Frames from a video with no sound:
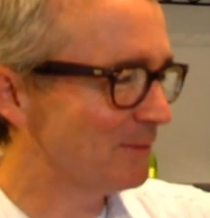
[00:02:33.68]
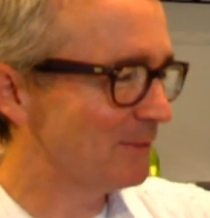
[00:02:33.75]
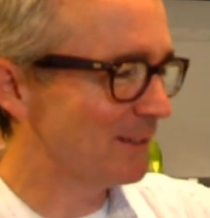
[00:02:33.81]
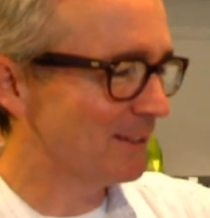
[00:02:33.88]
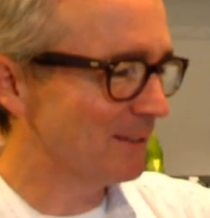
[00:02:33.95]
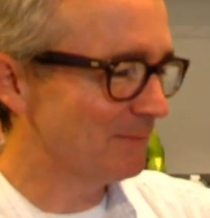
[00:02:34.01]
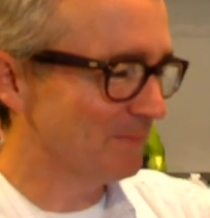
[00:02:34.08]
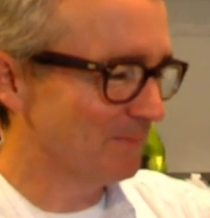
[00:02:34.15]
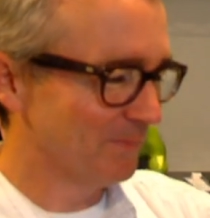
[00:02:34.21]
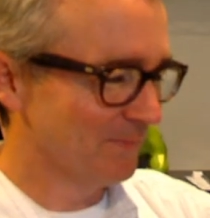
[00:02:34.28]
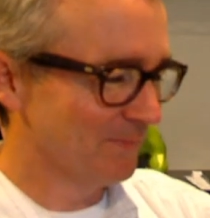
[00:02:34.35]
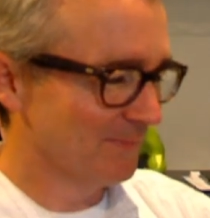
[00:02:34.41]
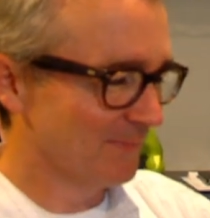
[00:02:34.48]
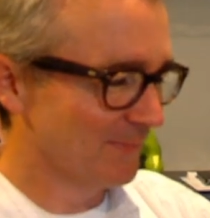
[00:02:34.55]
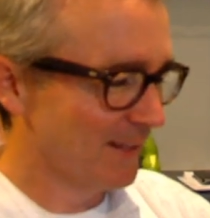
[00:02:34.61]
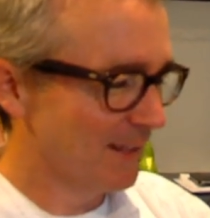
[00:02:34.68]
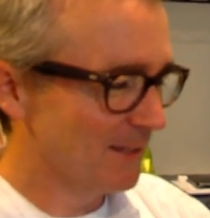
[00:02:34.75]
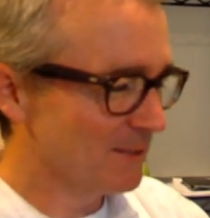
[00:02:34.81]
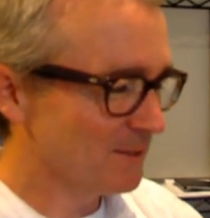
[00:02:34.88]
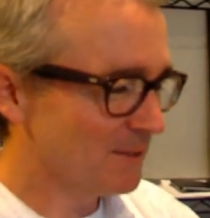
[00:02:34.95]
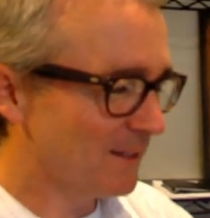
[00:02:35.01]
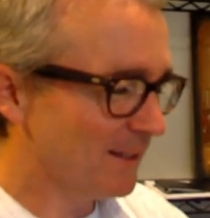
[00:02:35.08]
the film.
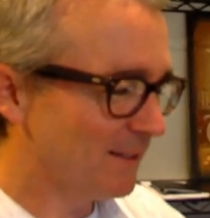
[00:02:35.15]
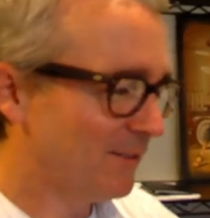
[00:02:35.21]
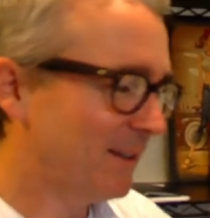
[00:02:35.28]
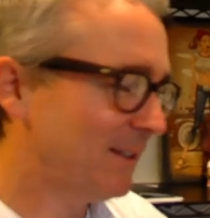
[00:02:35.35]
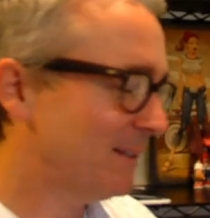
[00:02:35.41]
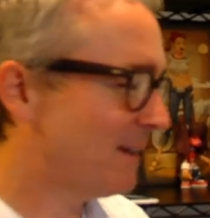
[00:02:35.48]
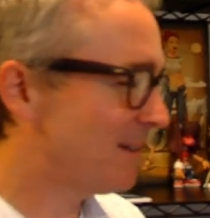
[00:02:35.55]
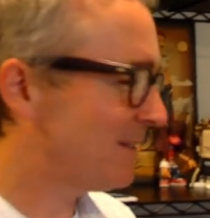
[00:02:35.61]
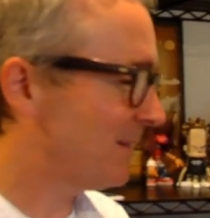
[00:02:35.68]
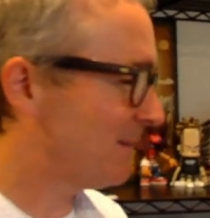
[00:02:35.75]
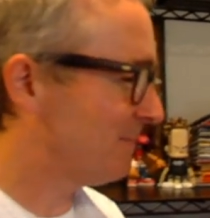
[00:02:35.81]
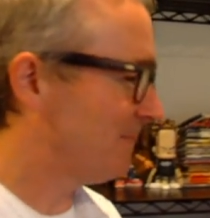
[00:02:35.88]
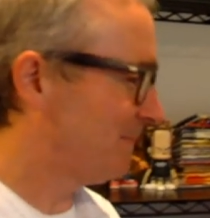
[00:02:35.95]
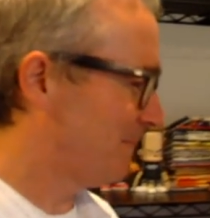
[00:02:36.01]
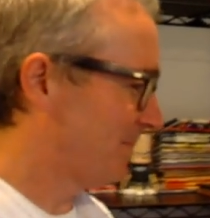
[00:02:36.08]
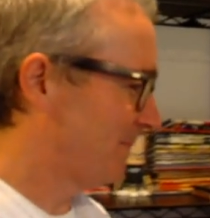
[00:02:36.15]
So I've held on to them.